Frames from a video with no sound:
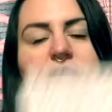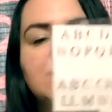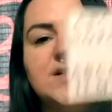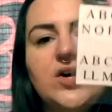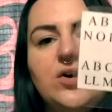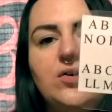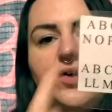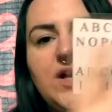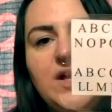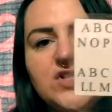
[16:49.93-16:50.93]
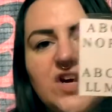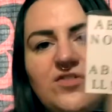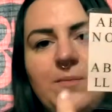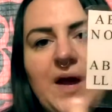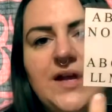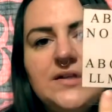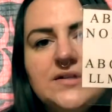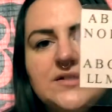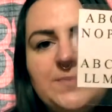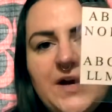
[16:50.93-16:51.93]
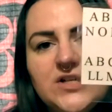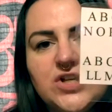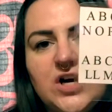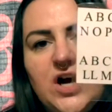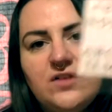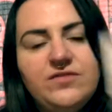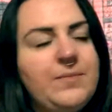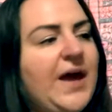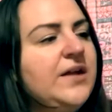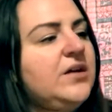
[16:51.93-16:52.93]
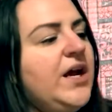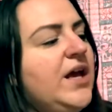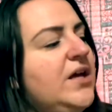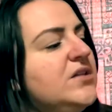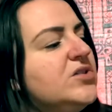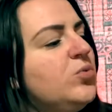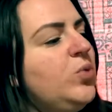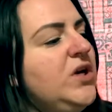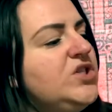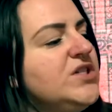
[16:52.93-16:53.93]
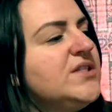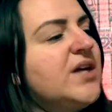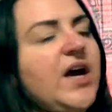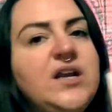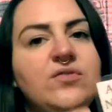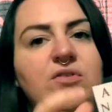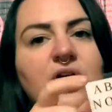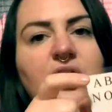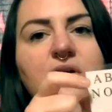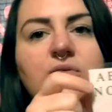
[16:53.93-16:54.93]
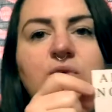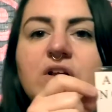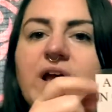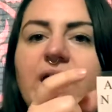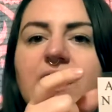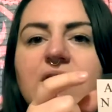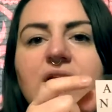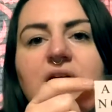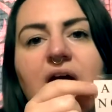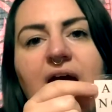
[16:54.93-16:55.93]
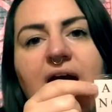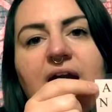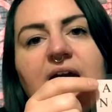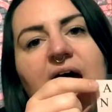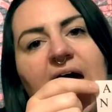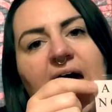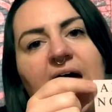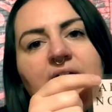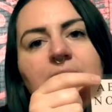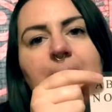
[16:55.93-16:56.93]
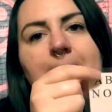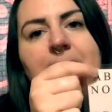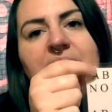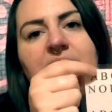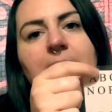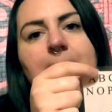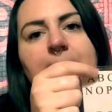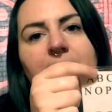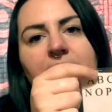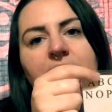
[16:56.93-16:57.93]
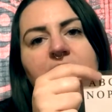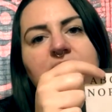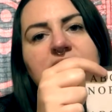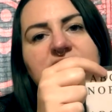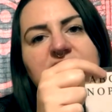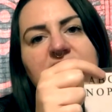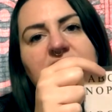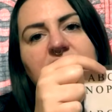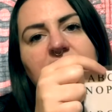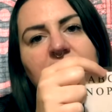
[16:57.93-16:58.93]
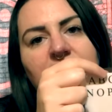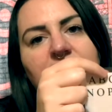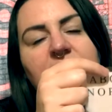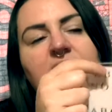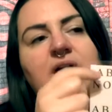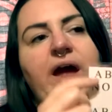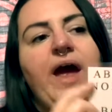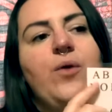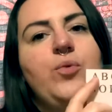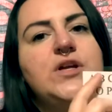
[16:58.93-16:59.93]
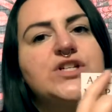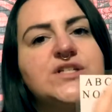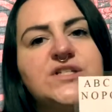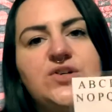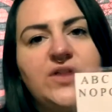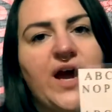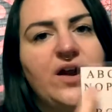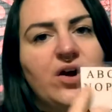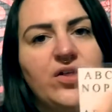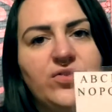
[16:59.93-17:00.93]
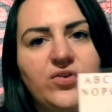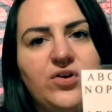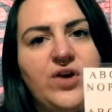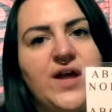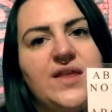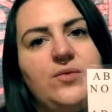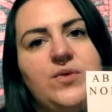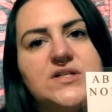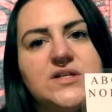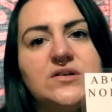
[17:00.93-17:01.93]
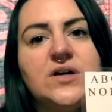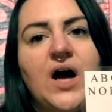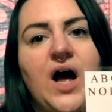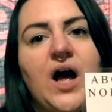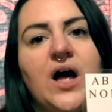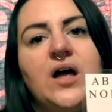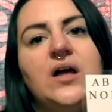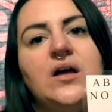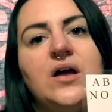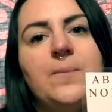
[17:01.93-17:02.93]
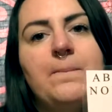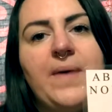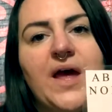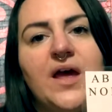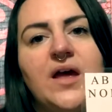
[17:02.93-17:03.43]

So English alphabet, Spanish alphabet, and we just kind of go and we're like A, B, B, C, K. And we just do that all through, and then we do A, B,